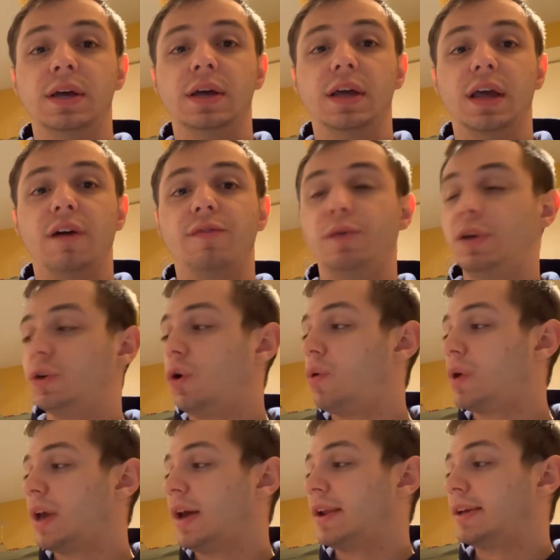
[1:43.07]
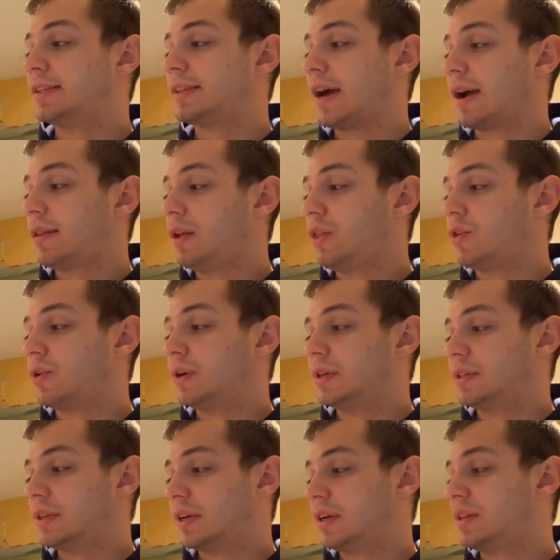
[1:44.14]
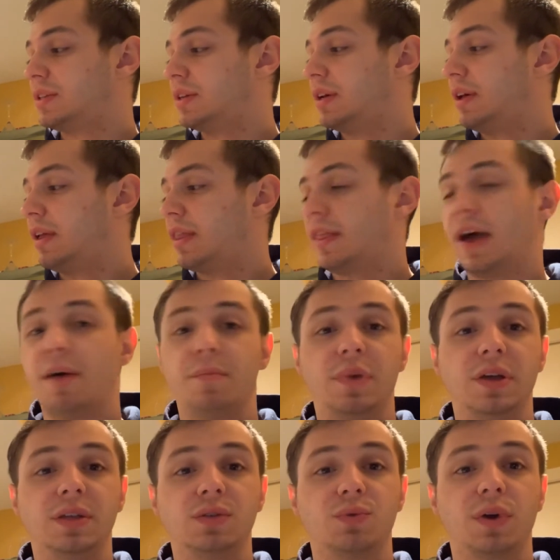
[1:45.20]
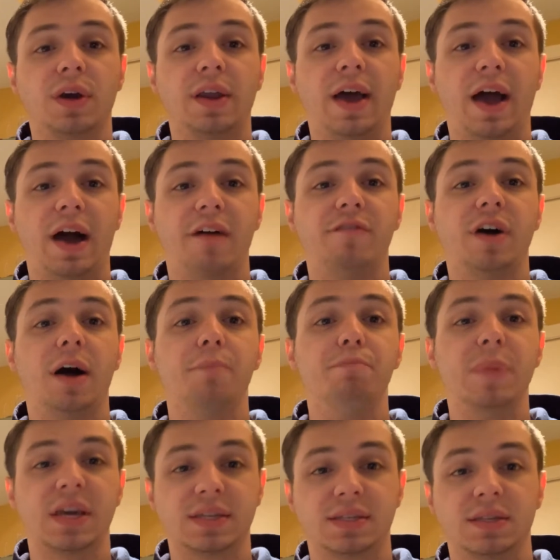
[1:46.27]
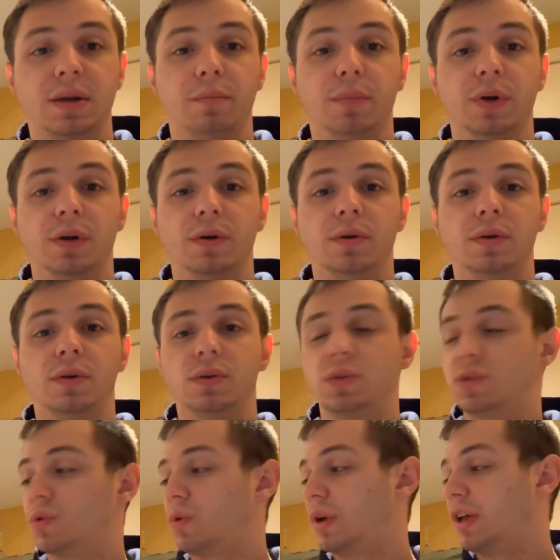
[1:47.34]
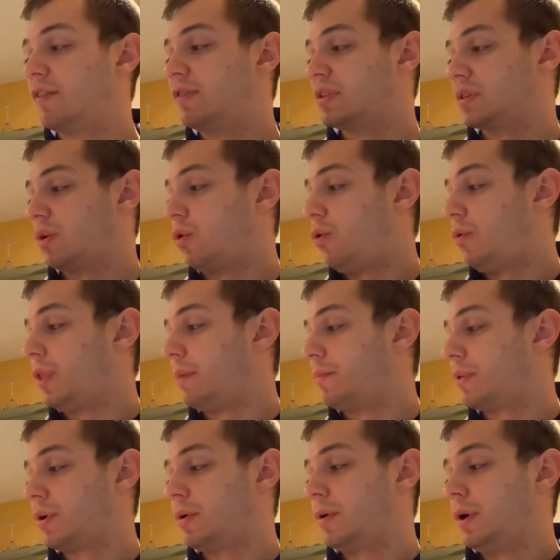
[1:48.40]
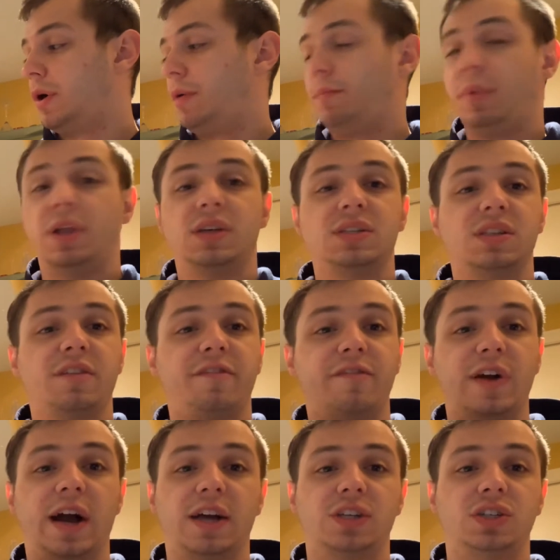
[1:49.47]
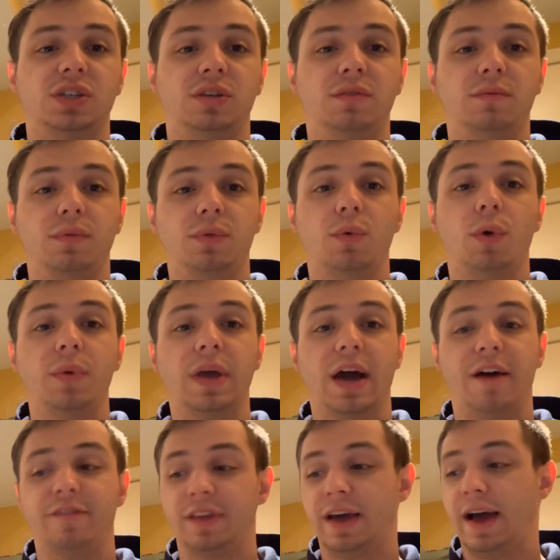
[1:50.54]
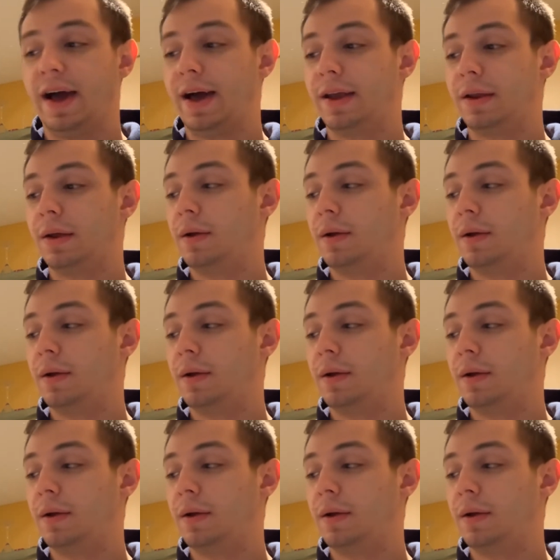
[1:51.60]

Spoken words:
If we don't get exactly 36, that means we're going to have a mixed number. So it'll give us a whole number plus the fraction, what we have to add.